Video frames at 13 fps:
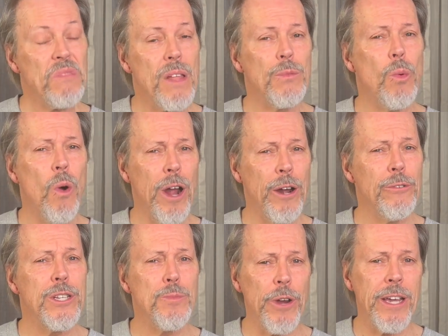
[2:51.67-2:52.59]
The
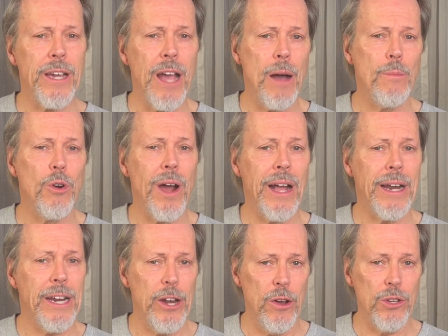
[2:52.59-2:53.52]
water is bringing out more
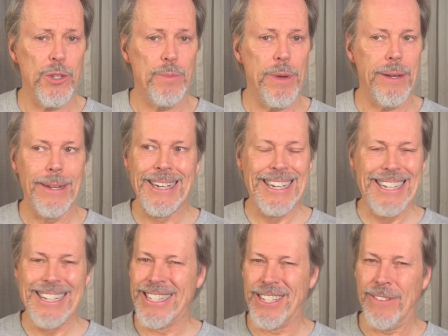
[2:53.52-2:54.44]
honey notes, but
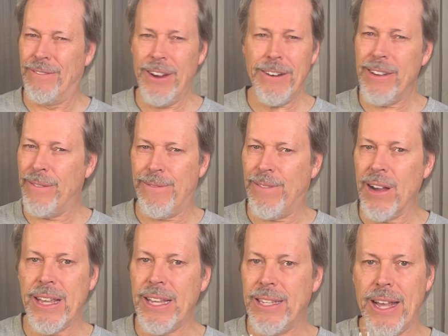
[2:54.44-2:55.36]
it's a very
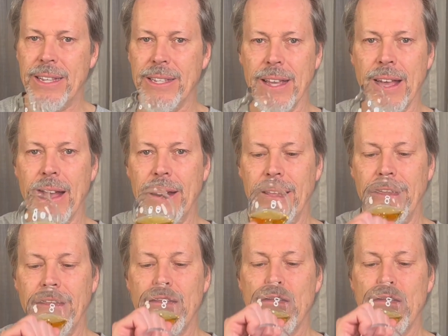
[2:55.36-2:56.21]
funky tasting honey.